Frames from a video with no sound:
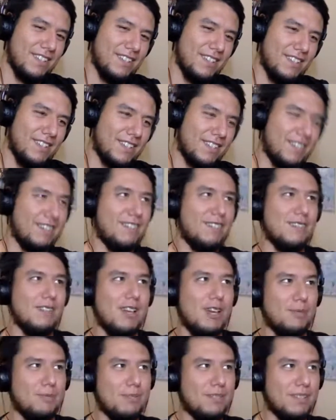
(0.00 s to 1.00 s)
Like it's
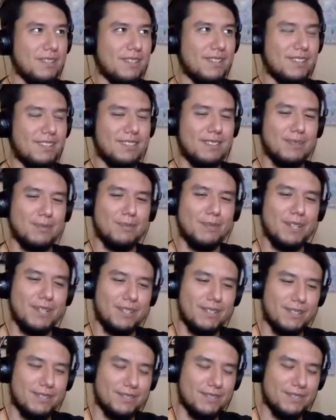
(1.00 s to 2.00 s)
slapstick
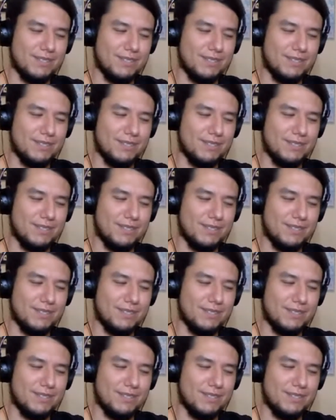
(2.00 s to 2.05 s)
somehow,